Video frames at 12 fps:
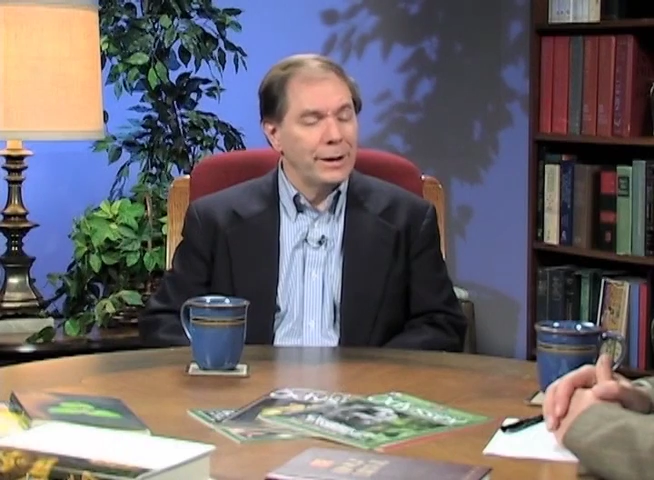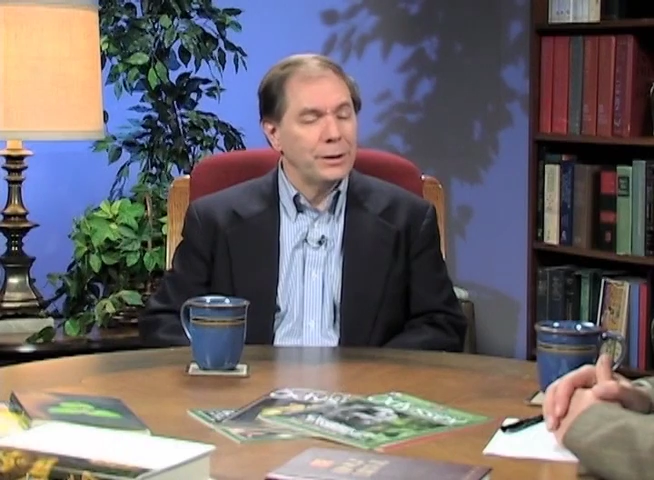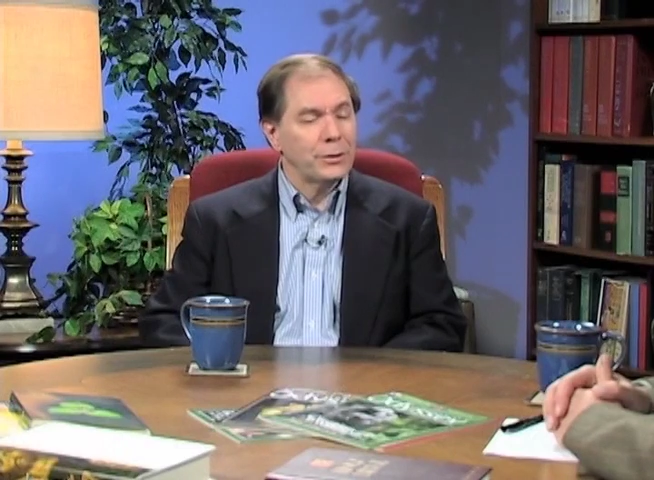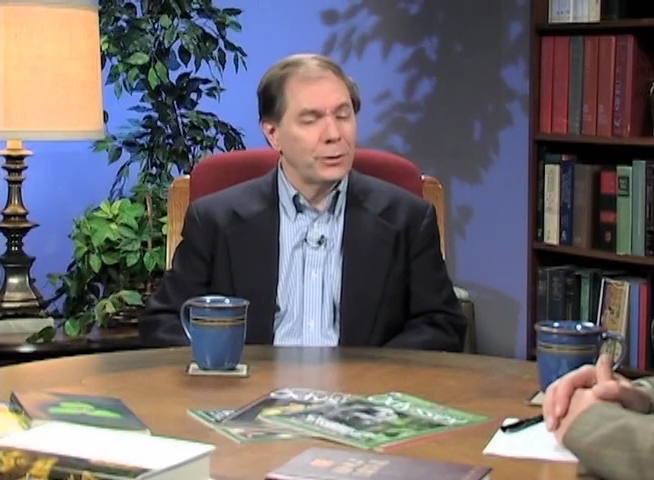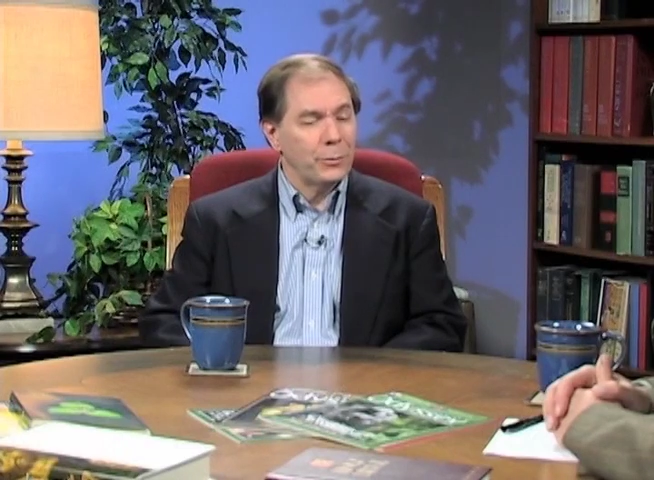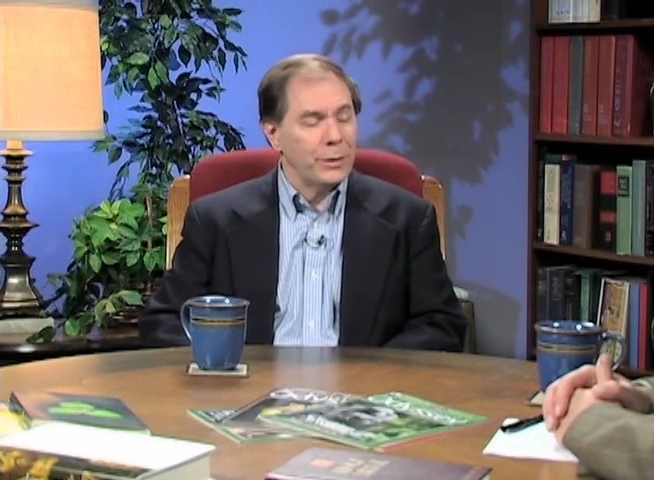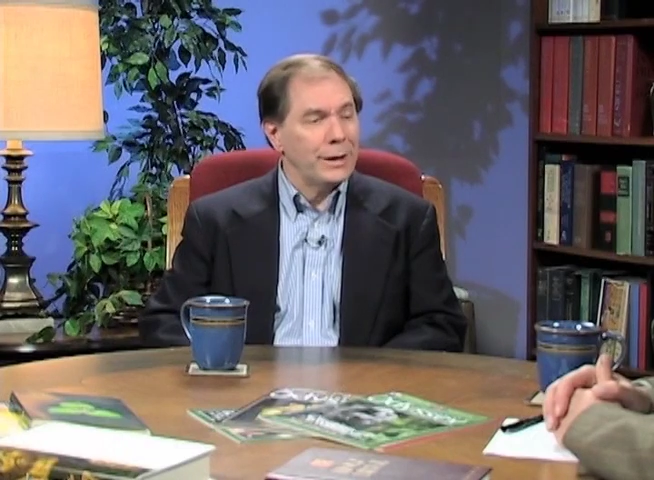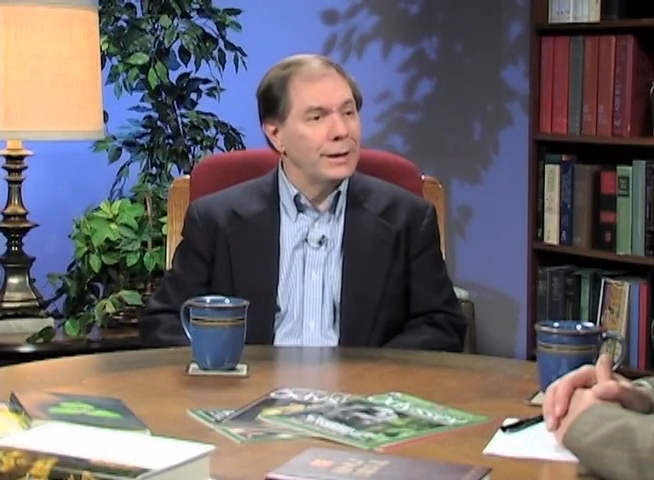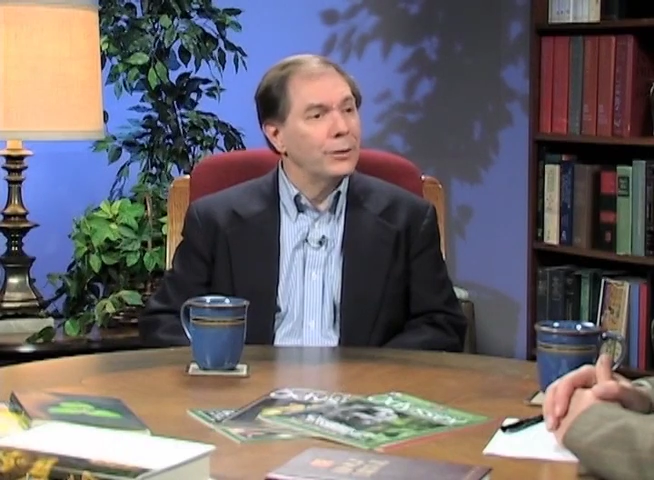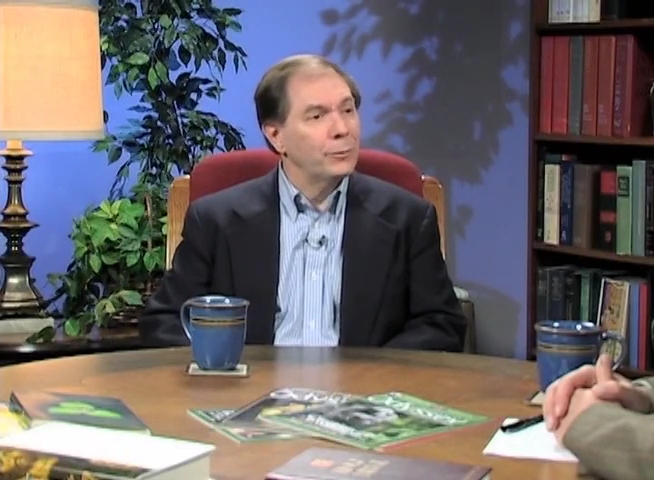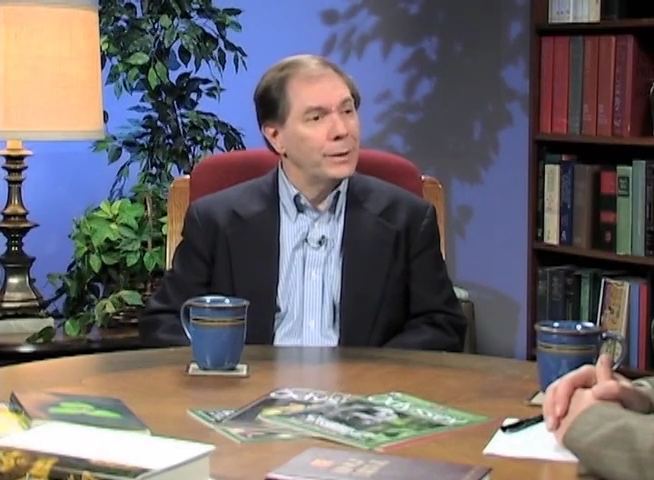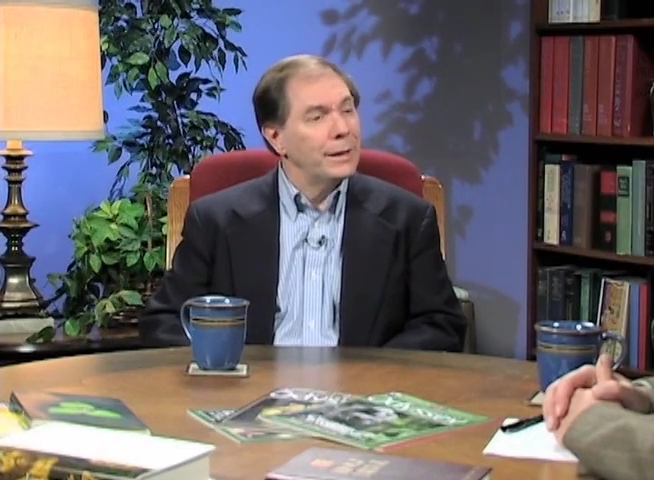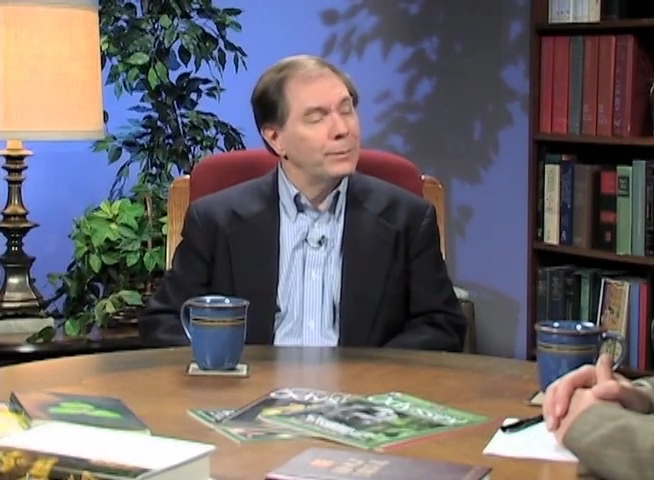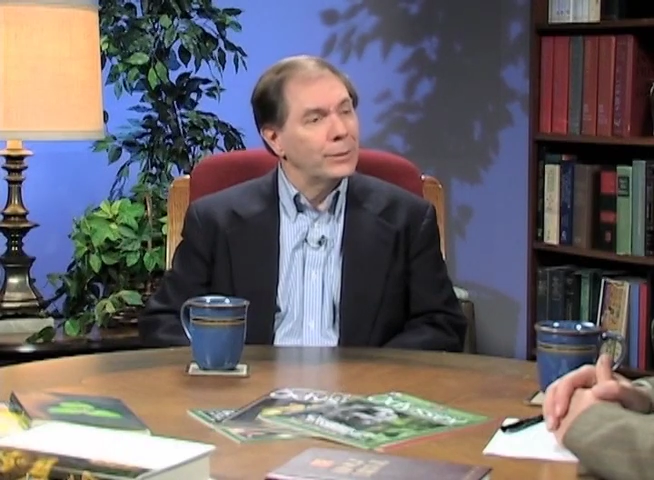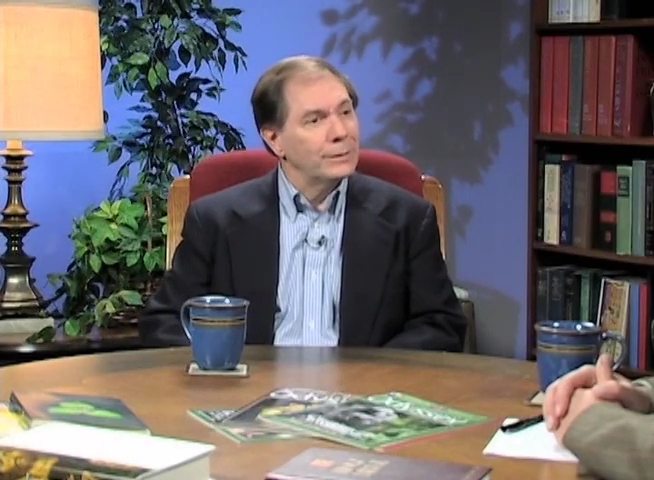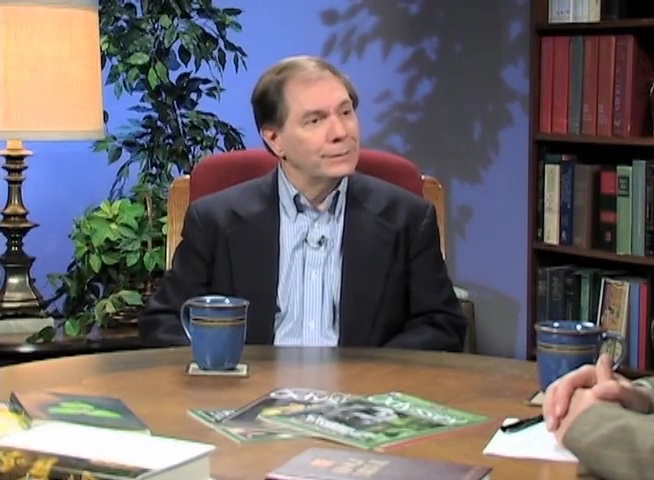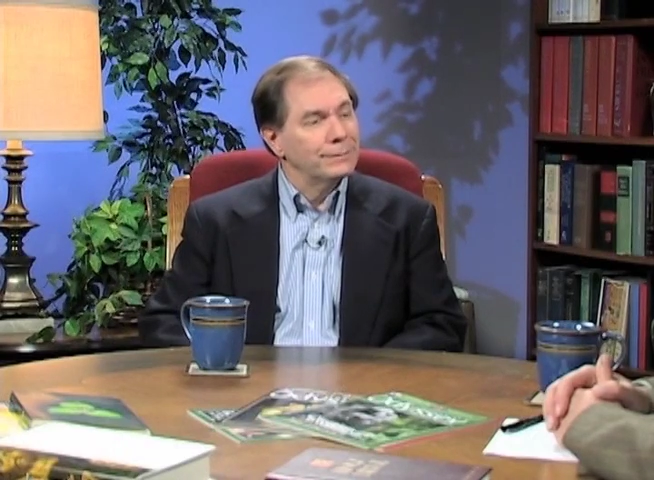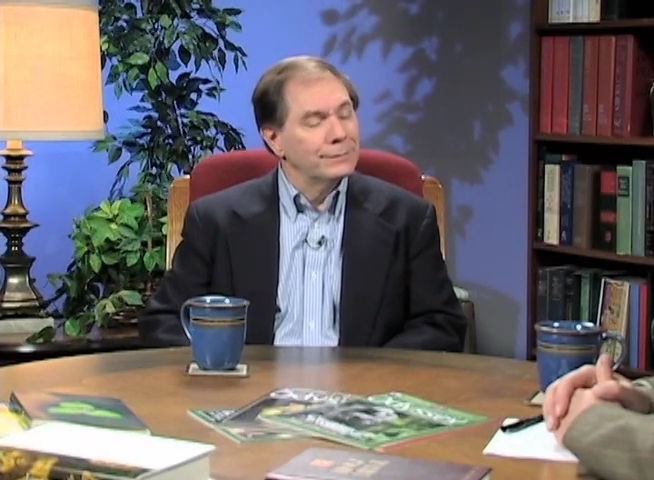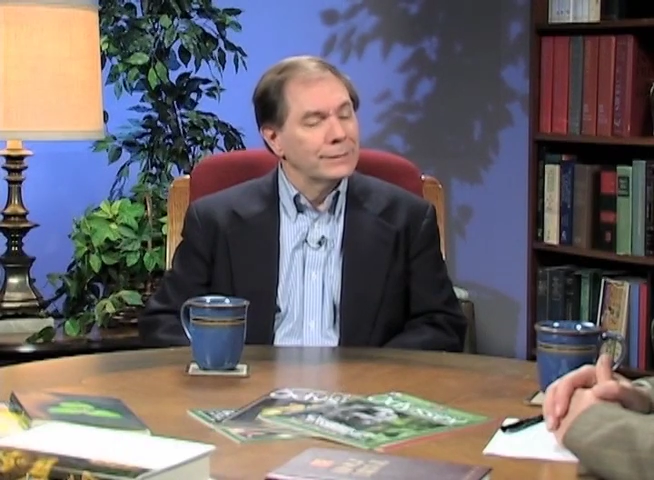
they shall be his people.